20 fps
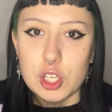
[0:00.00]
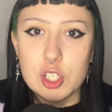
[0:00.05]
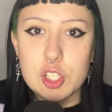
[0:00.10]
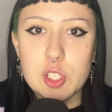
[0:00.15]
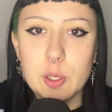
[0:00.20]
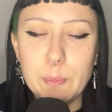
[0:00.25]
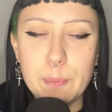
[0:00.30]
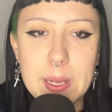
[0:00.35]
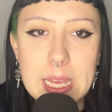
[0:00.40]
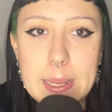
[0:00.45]

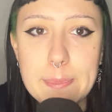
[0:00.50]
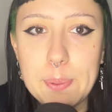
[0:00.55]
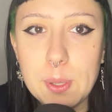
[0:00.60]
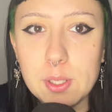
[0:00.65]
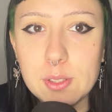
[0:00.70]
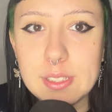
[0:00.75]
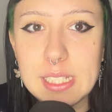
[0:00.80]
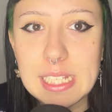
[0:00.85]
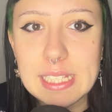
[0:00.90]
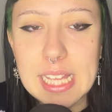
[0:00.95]
Some
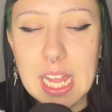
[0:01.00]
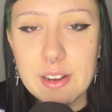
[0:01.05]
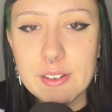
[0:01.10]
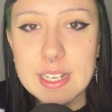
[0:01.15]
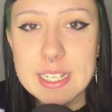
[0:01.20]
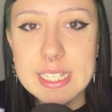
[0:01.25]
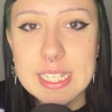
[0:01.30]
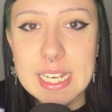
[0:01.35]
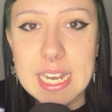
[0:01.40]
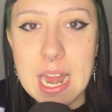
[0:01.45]
people need their
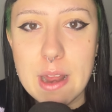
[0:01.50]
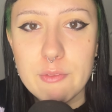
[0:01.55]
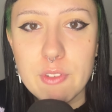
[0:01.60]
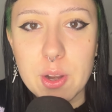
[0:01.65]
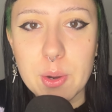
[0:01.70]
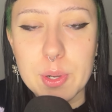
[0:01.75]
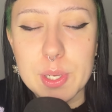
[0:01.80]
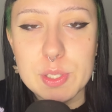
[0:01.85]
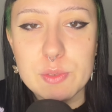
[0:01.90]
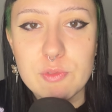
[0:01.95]
internet
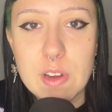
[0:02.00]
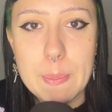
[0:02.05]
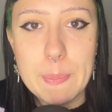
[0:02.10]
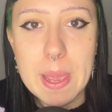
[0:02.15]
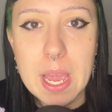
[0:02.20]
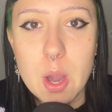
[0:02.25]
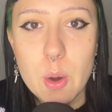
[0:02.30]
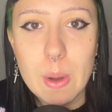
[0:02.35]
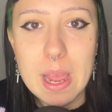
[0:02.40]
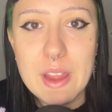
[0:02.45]
routers
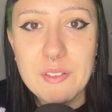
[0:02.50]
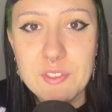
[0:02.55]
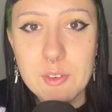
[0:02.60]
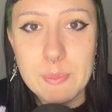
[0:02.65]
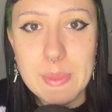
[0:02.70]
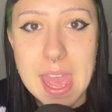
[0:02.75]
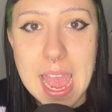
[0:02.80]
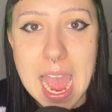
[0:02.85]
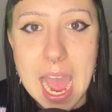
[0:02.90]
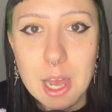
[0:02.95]
ripping away
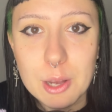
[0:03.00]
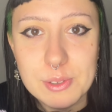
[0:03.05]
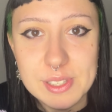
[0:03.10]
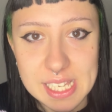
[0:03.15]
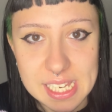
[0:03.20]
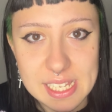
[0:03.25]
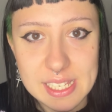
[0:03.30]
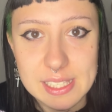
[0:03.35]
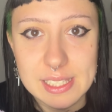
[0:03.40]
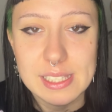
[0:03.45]
from their
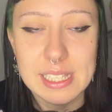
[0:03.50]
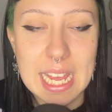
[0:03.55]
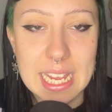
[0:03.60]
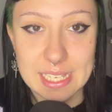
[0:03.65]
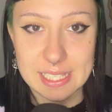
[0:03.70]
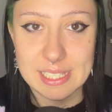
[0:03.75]
houses, like